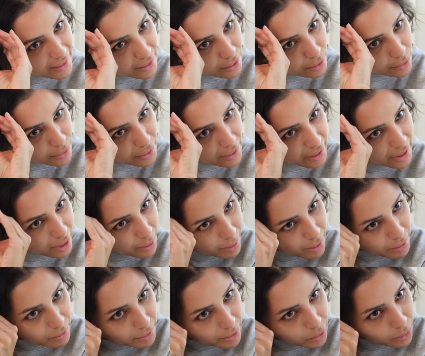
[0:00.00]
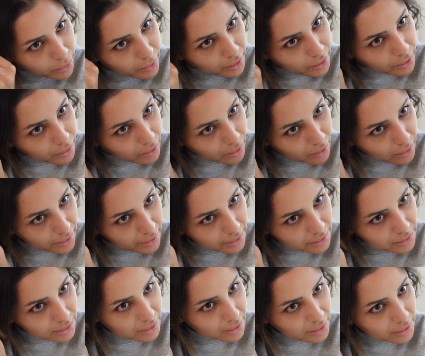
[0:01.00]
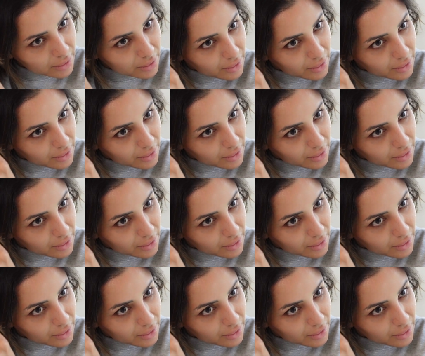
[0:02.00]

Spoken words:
just want to keep it real with you guys.